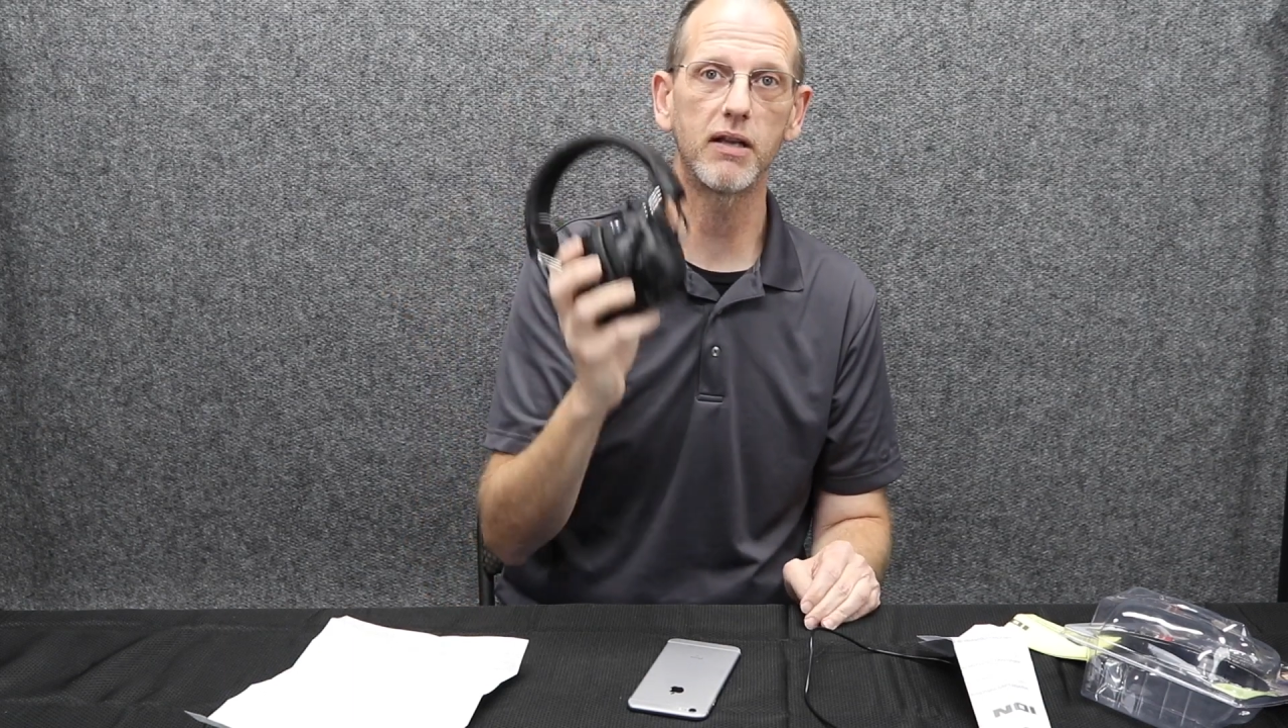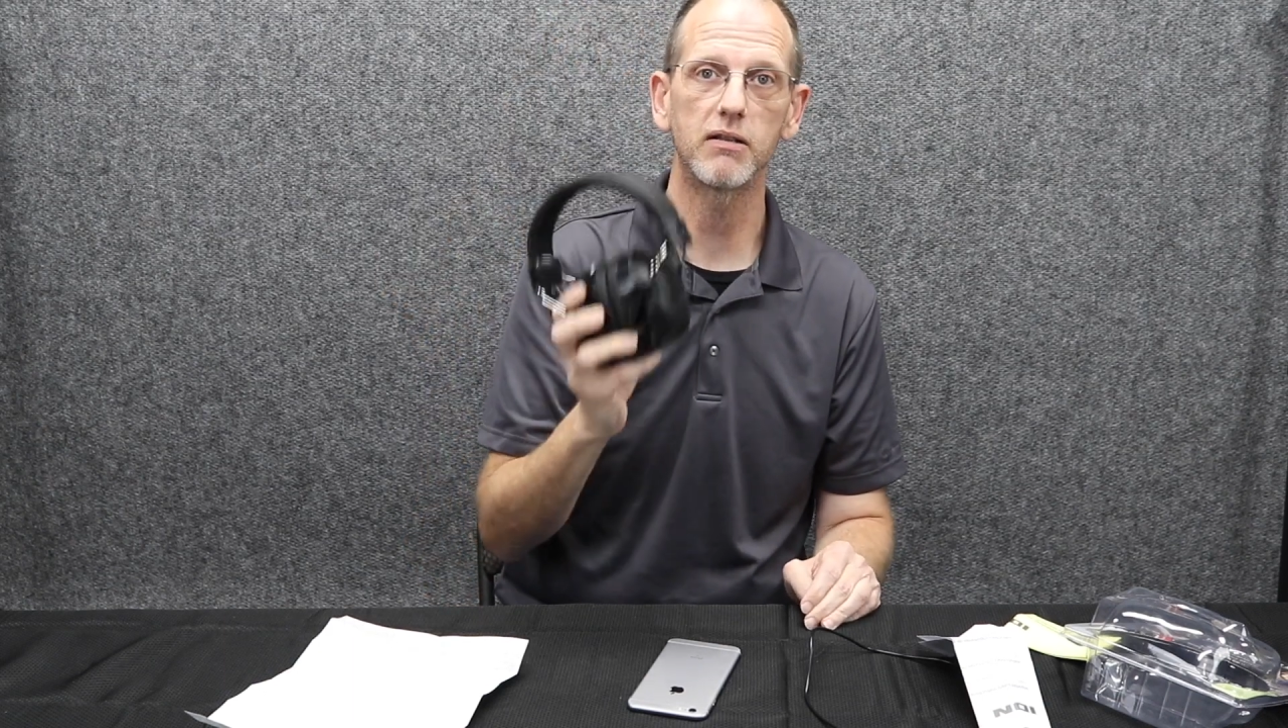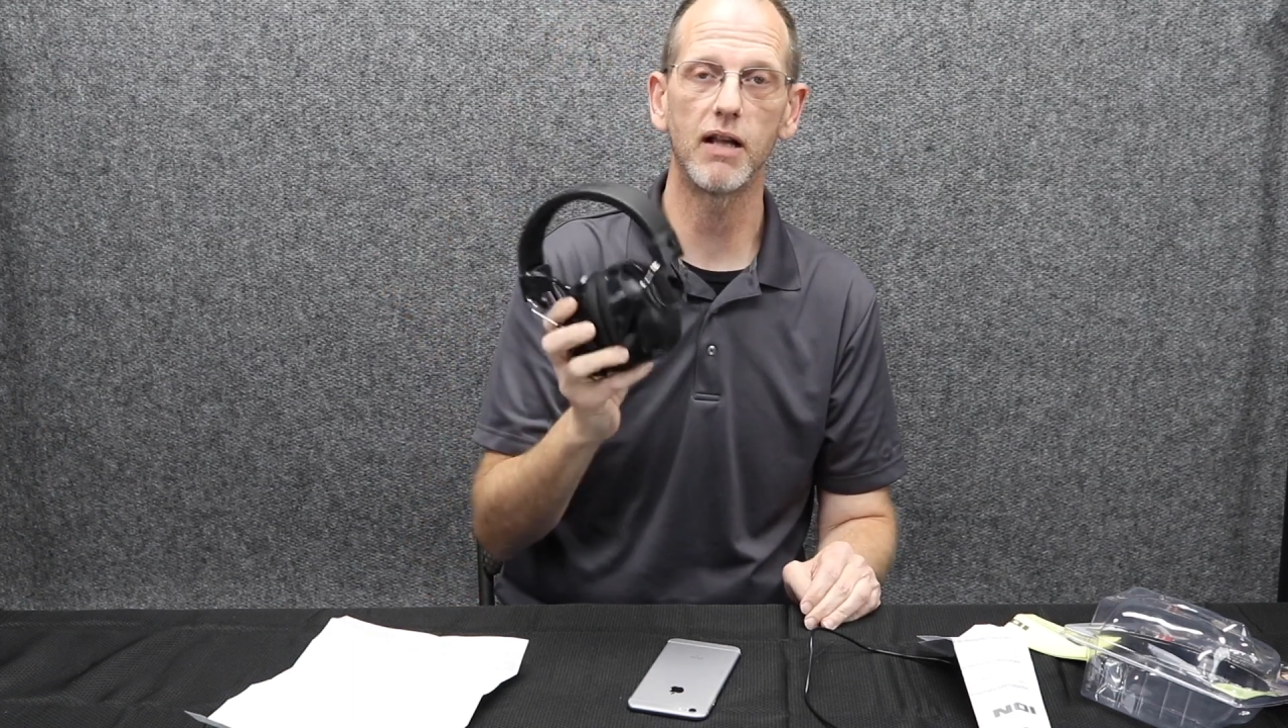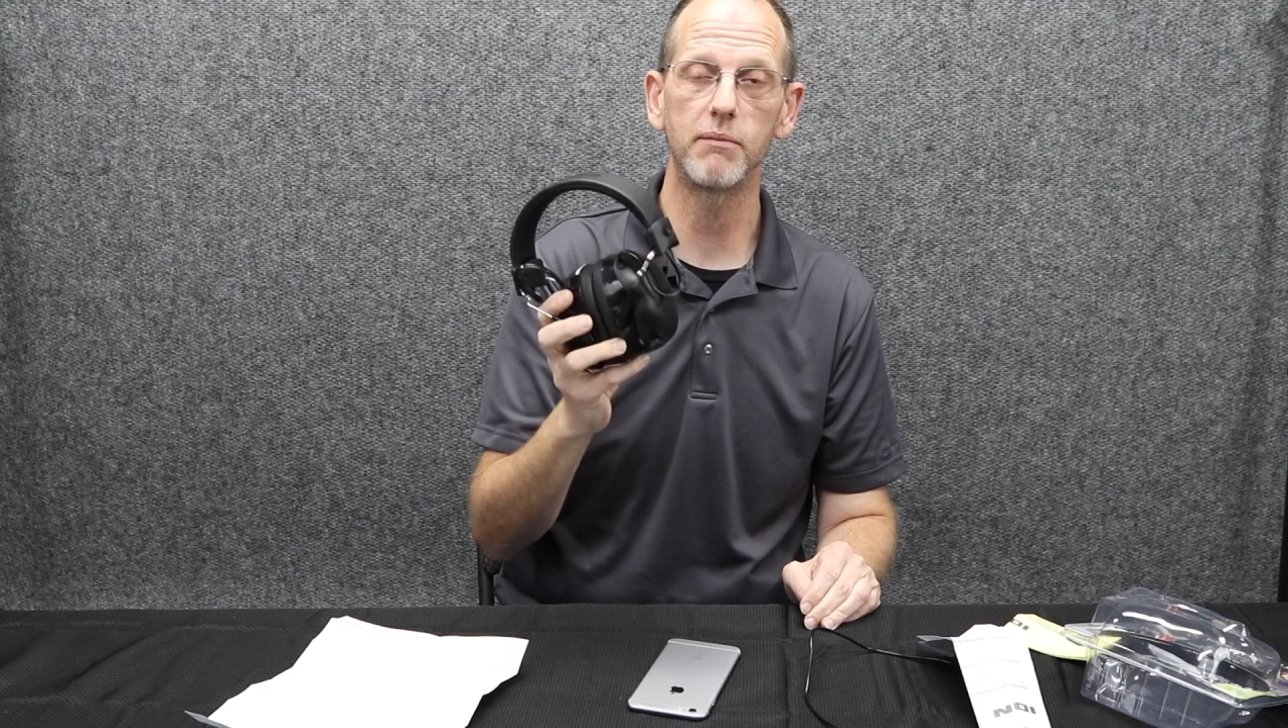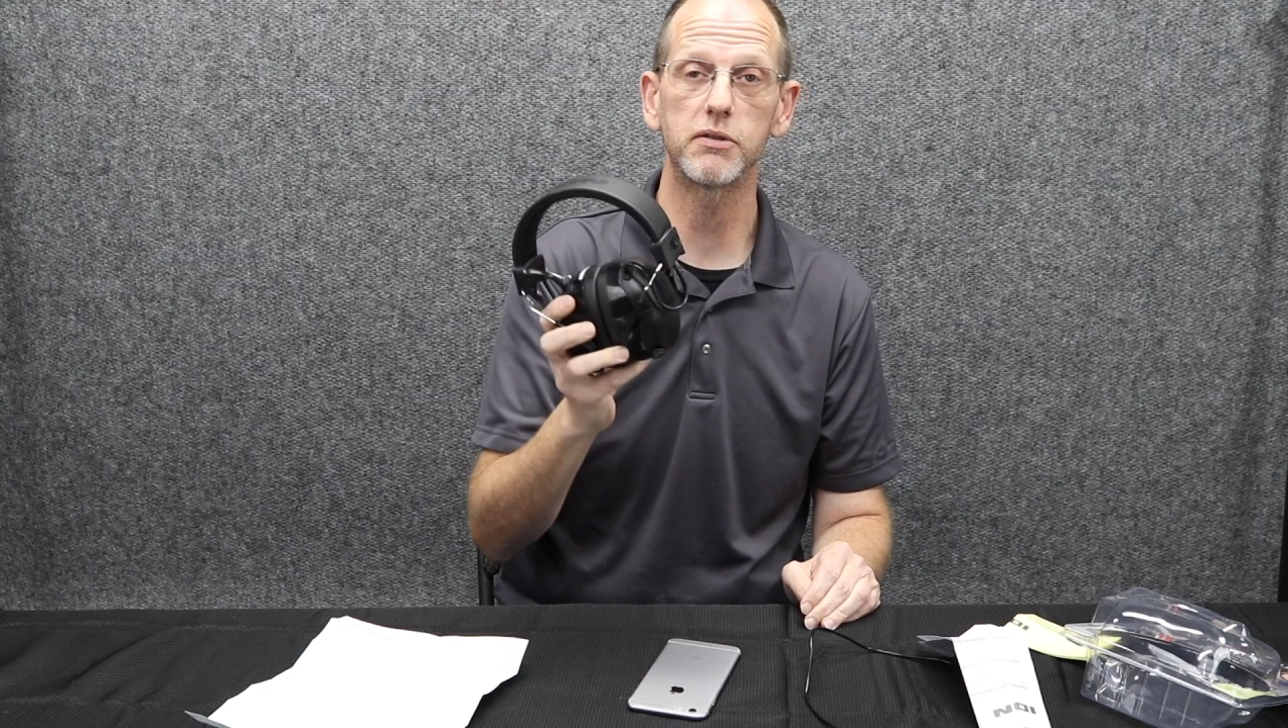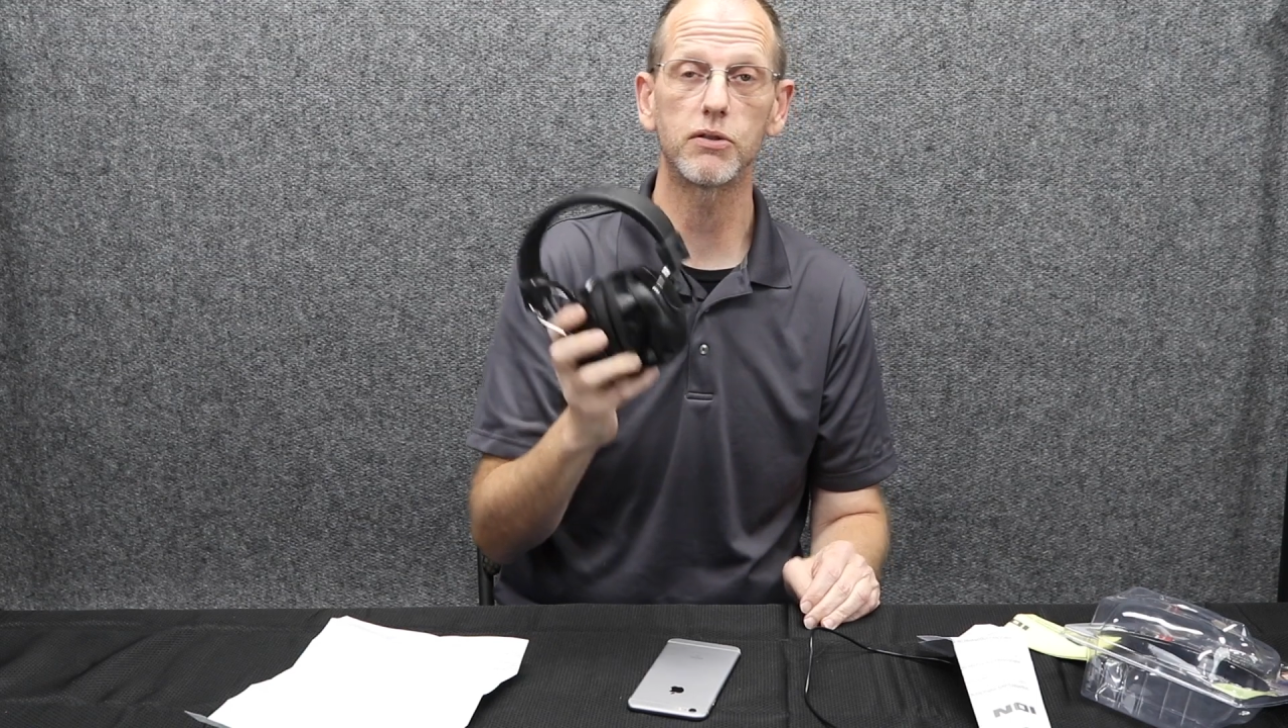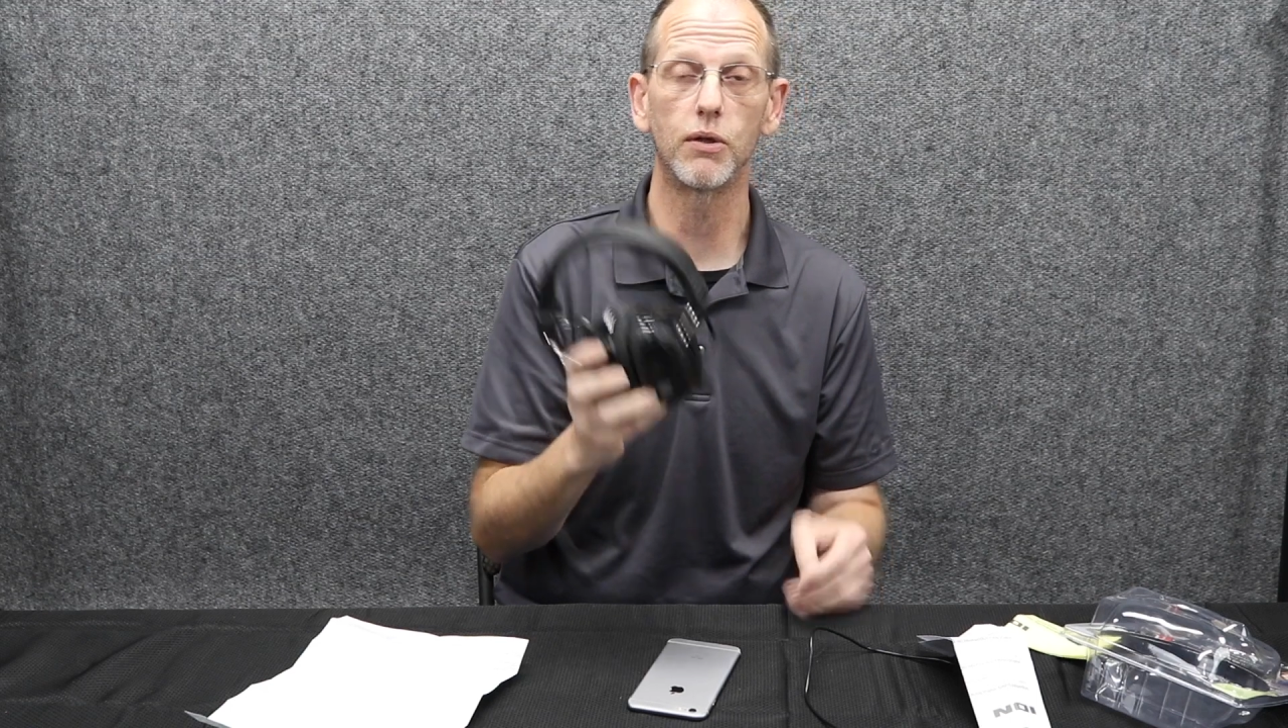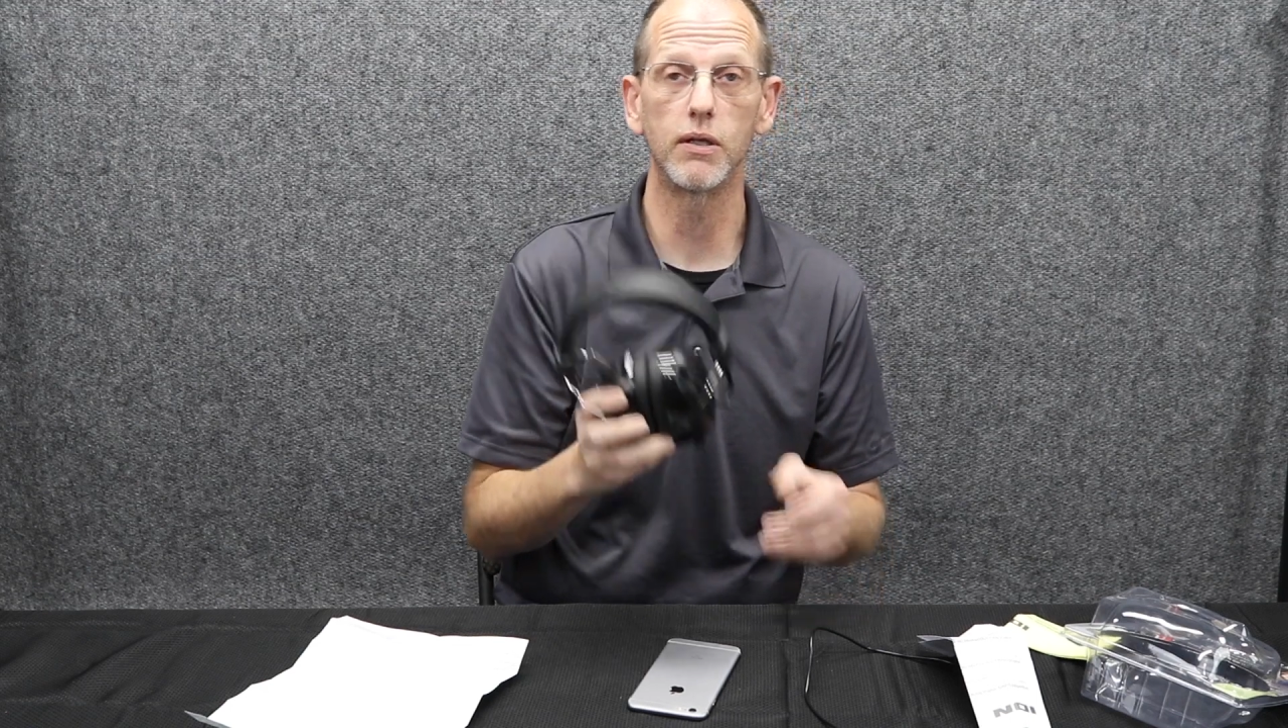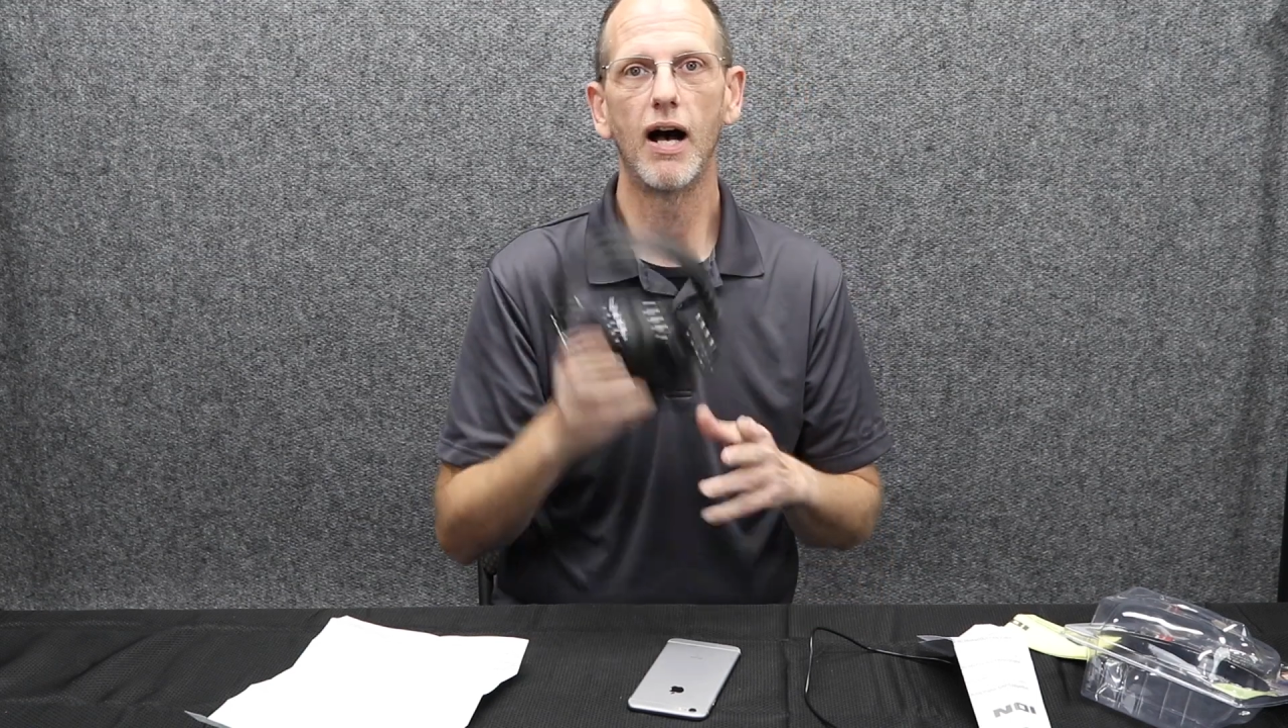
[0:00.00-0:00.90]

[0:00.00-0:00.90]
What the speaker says: club stores.